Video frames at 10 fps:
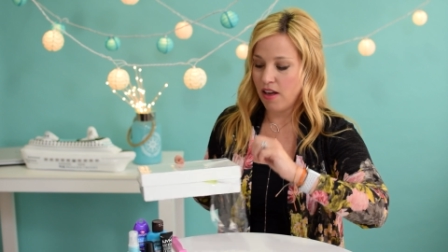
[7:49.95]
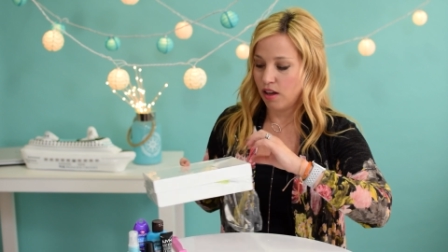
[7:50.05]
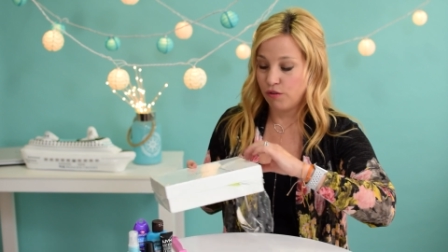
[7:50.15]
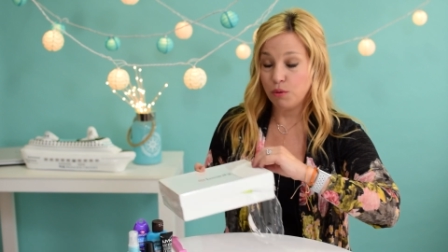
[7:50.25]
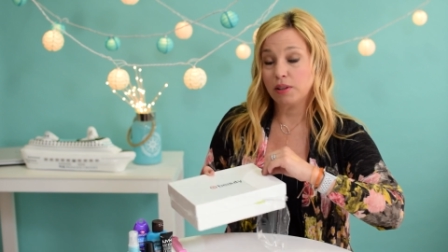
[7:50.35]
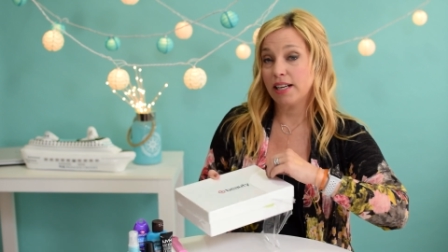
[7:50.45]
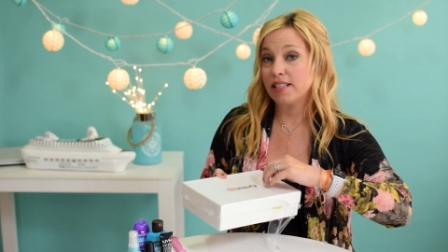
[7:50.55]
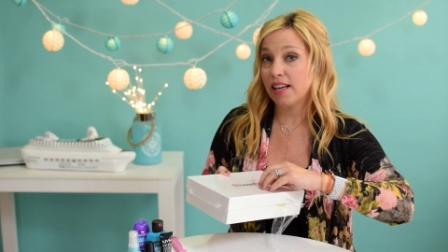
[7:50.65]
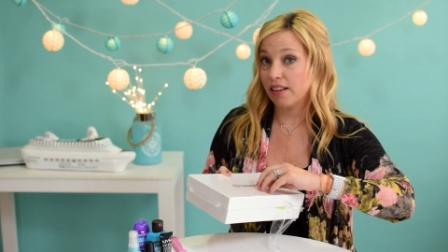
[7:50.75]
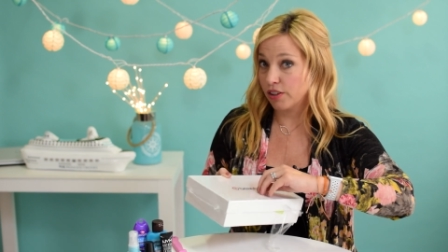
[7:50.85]
If you would like
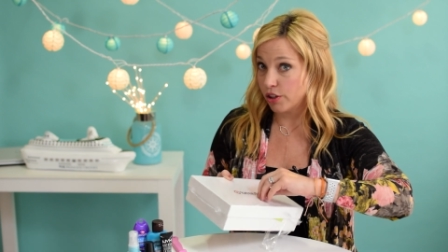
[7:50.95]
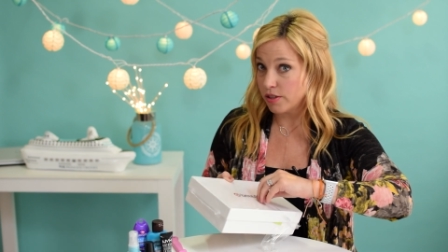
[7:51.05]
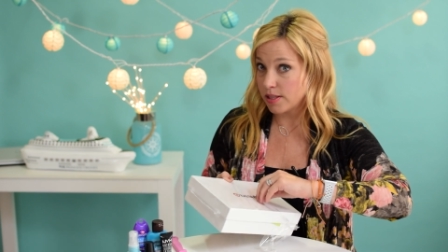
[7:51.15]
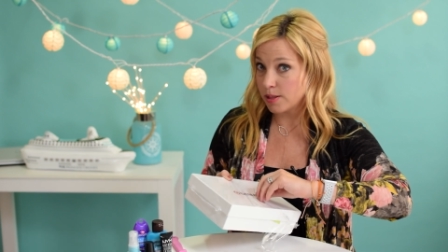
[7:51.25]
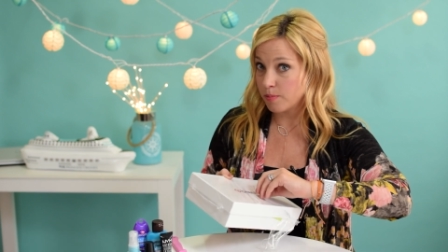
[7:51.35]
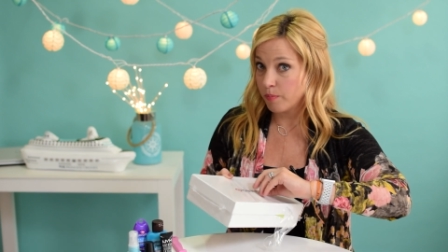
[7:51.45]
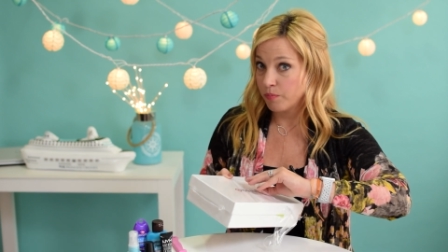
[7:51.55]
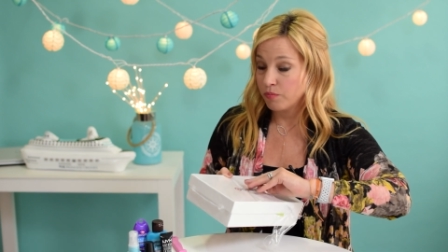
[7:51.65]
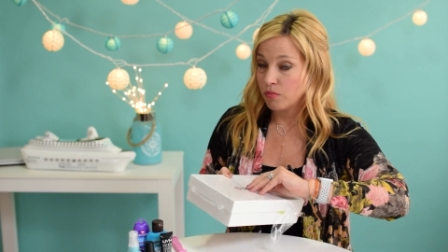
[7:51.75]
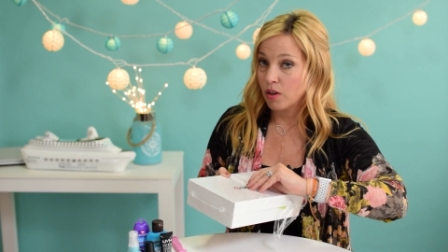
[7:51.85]
to get alerts
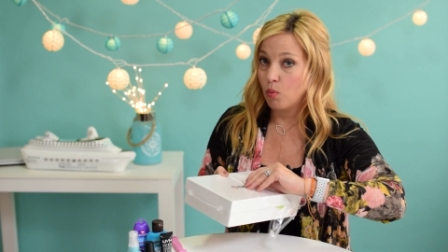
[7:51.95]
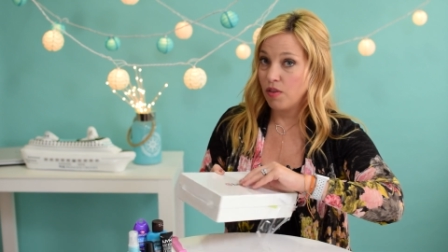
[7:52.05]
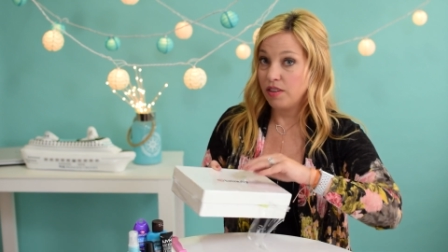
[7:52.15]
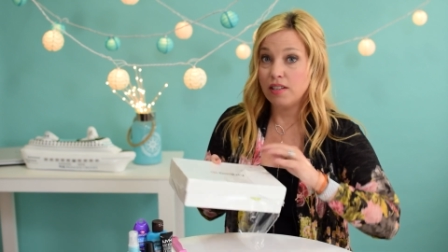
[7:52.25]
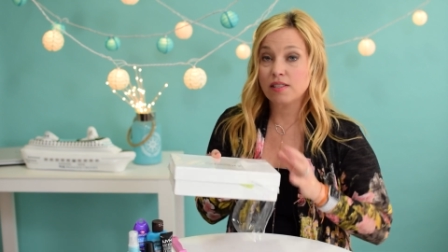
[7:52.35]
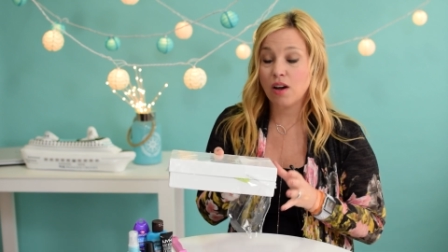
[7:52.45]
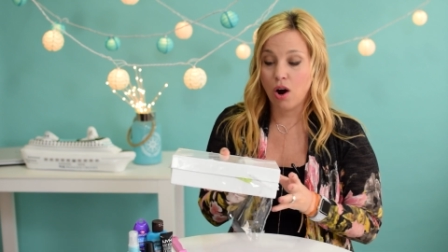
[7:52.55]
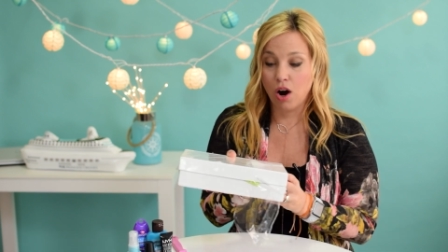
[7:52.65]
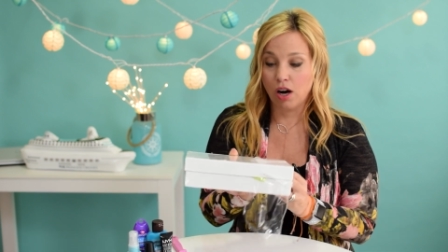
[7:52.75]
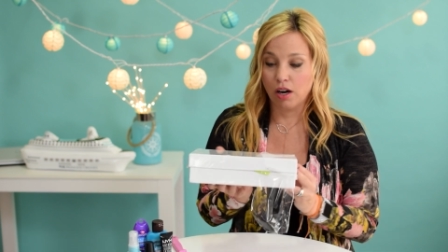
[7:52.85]
when these
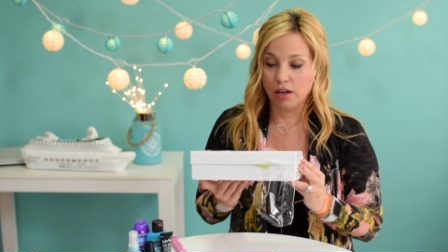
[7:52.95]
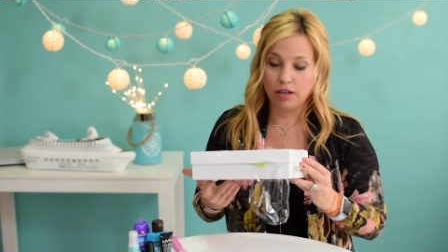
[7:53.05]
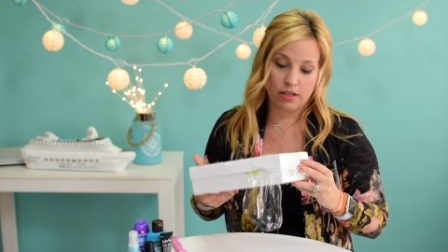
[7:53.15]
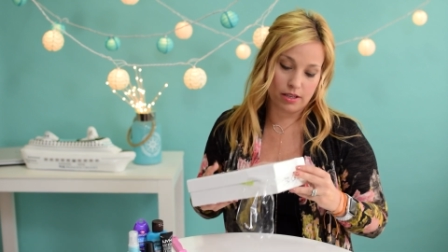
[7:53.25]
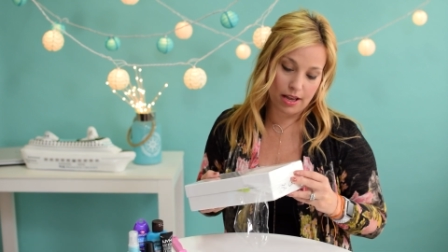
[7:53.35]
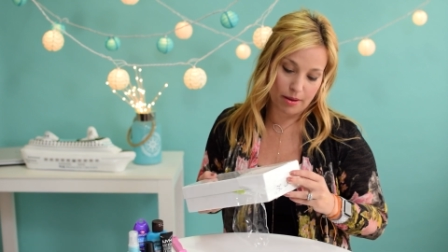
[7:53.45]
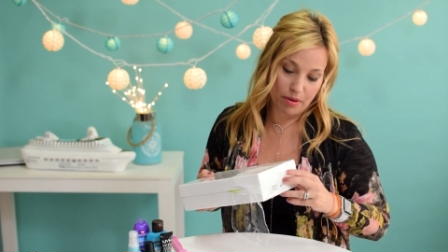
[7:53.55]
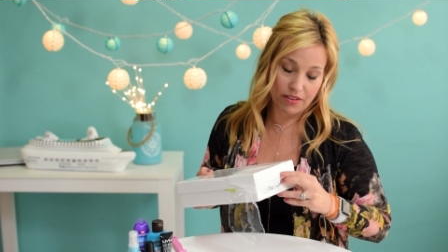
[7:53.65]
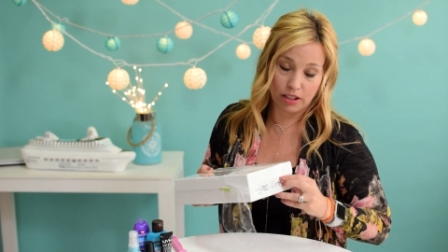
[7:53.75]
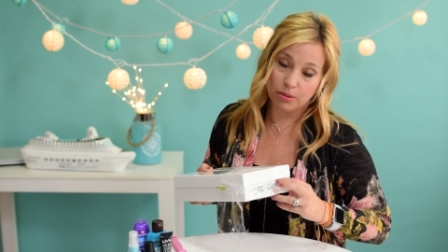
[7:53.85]
are um,
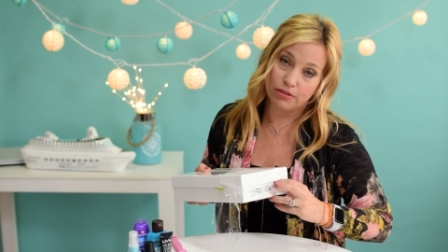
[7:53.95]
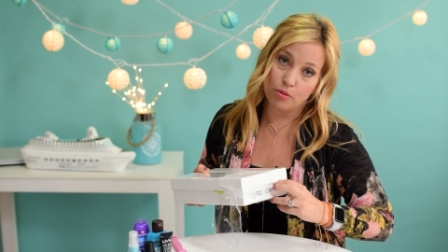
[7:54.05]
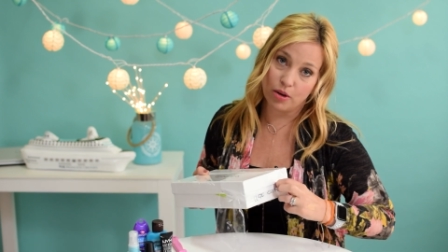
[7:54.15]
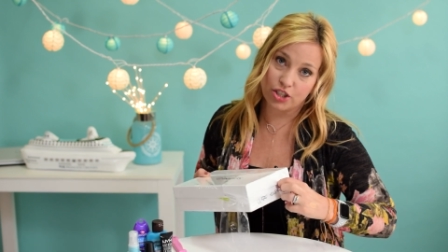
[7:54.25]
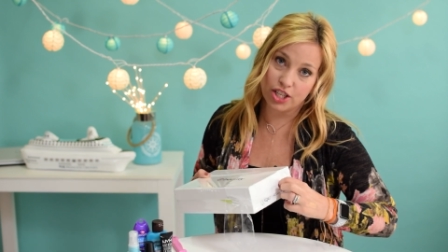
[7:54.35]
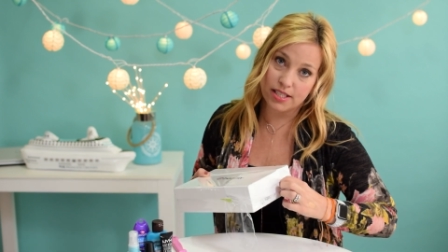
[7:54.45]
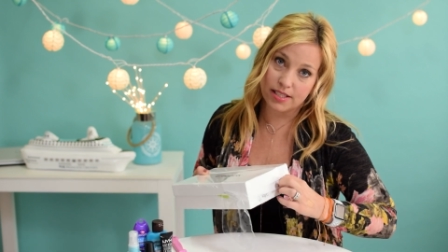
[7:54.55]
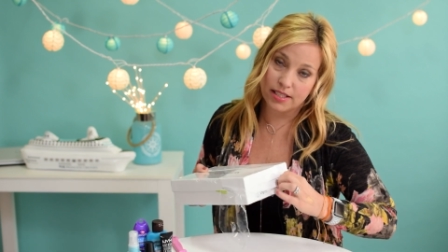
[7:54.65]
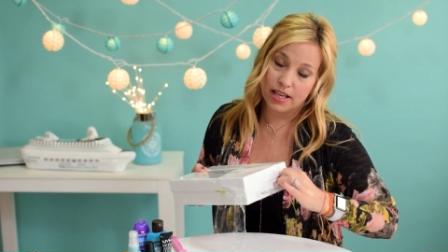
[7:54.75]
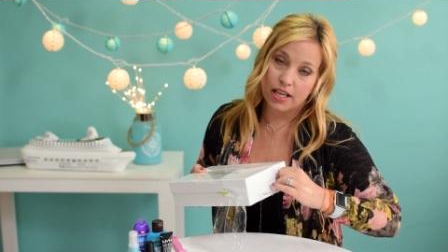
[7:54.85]
available for purchase,